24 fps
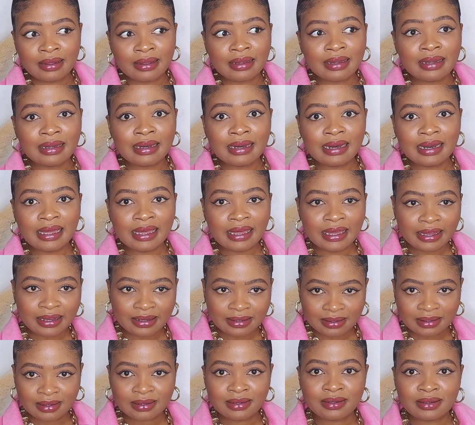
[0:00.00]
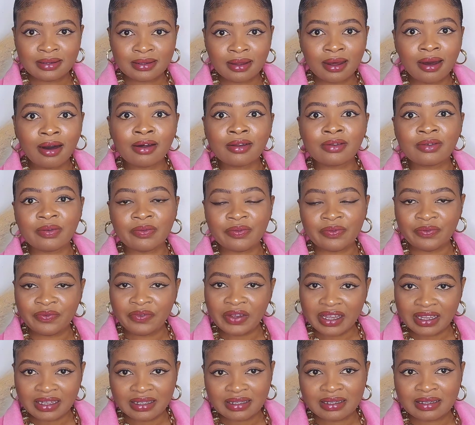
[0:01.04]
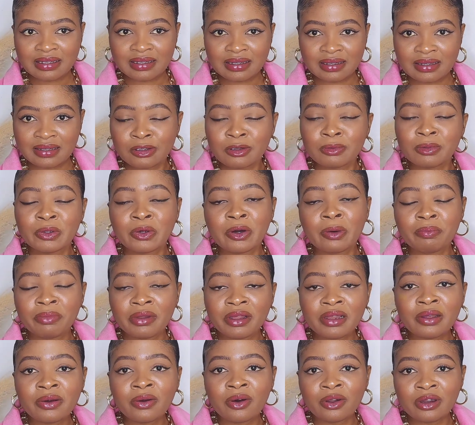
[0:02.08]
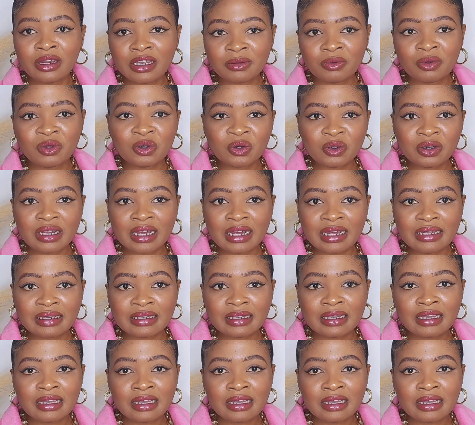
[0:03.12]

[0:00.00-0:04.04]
layers on the face. So be completely honest with you guys.